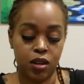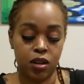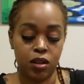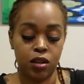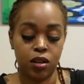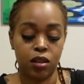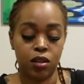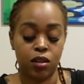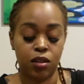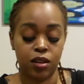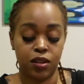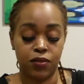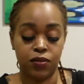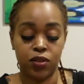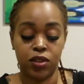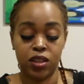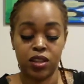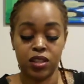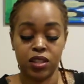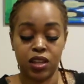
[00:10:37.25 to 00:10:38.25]
You're longing for
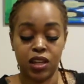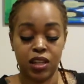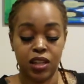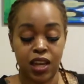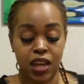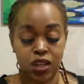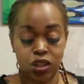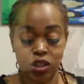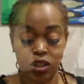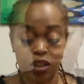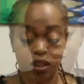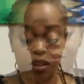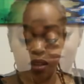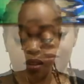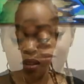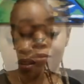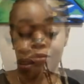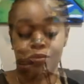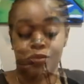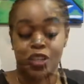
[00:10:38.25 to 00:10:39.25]
this connection.
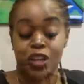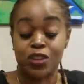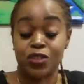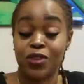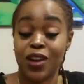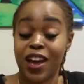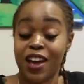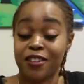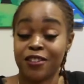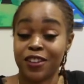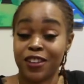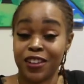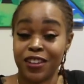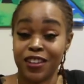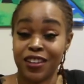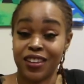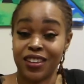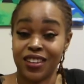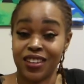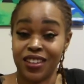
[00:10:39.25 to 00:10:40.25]
You have
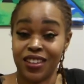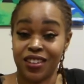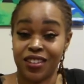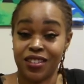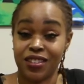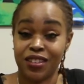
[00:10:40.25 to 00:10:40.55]
clarity on,